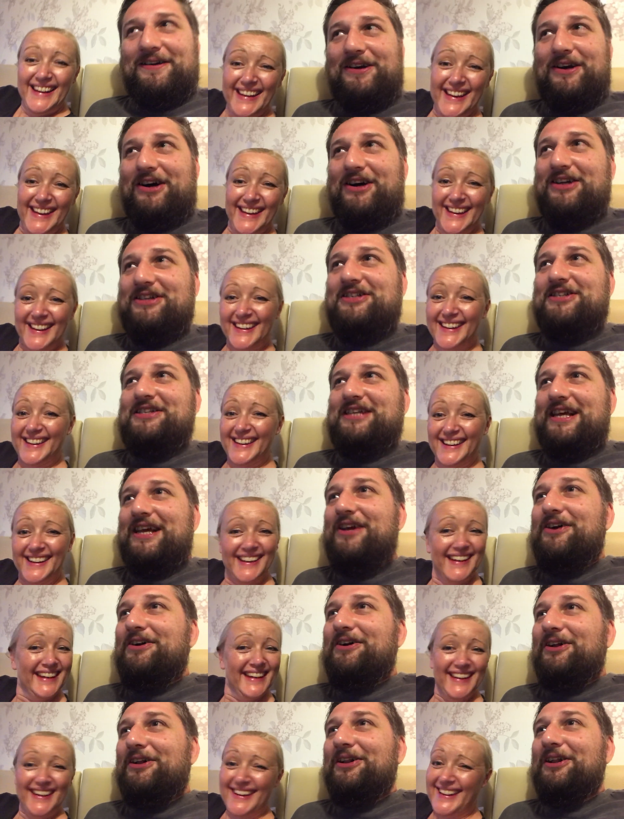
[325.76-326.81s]
Speaker 1: Not a
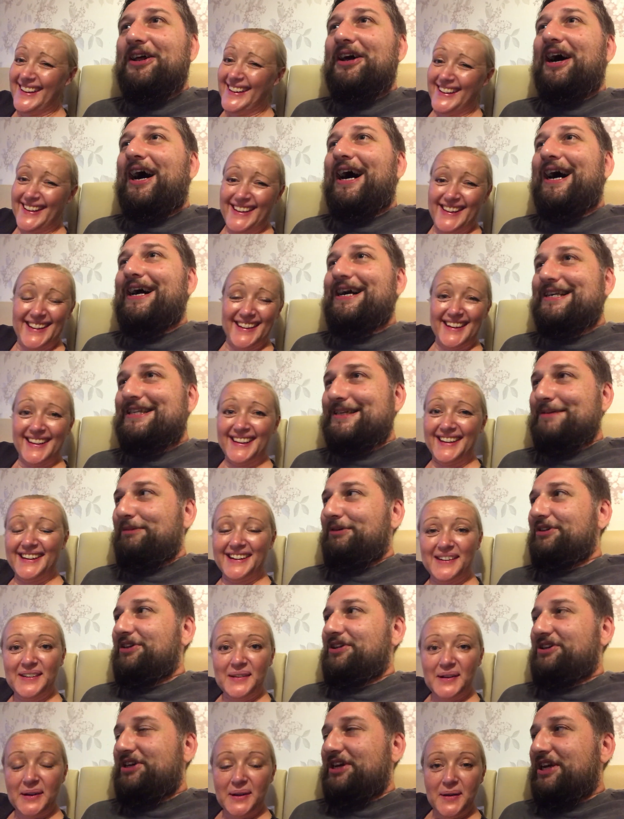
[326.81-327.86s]
single item on
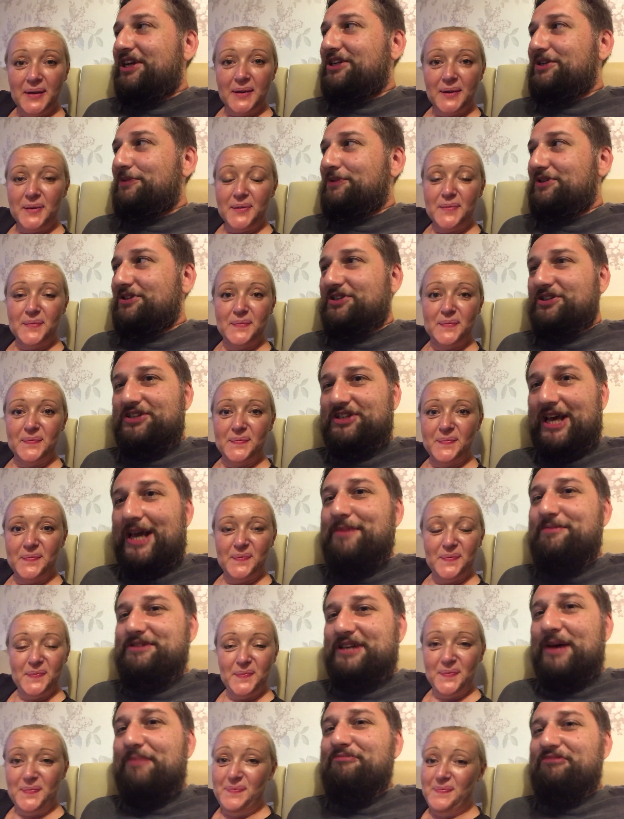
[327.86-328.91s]
the dish was the same
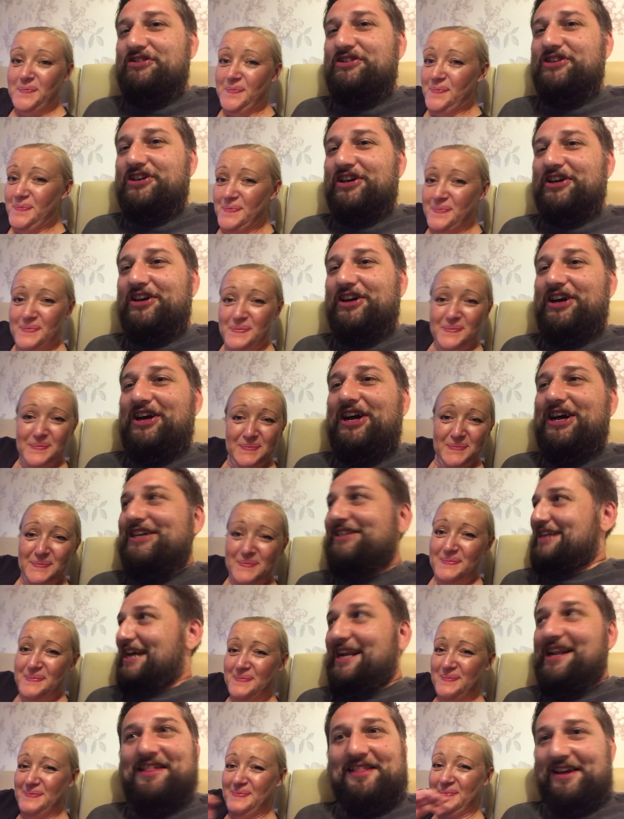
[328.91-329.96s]
temperature as
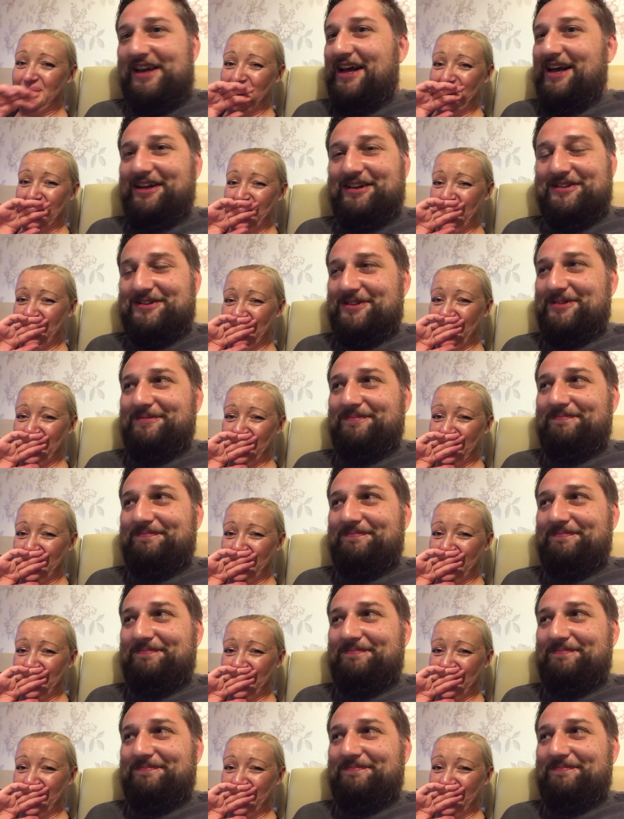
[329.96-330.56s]
anything else.